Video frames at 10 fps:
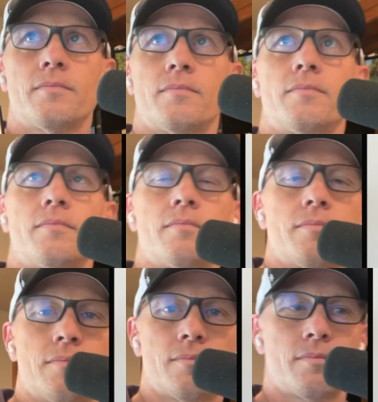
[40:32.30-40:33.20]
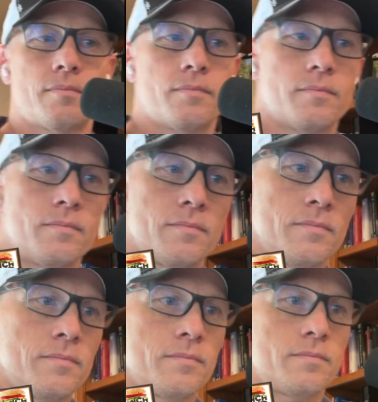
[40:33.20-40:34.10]

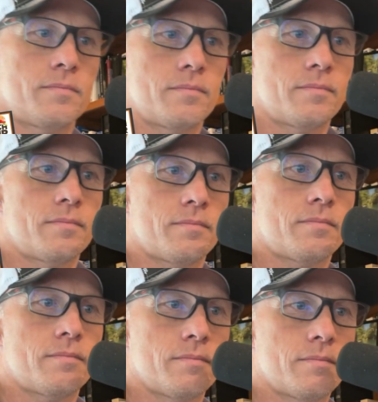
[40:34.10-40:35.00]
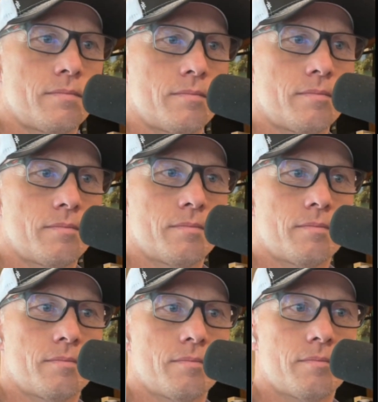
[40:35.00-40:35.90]

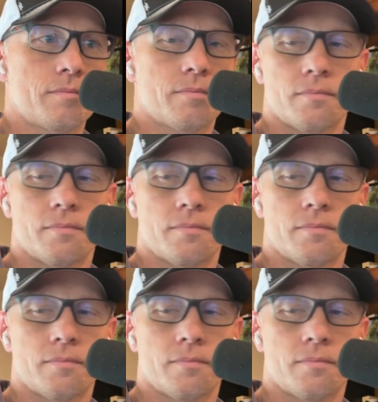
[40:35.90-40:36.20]
No words are spoken by the person on screen.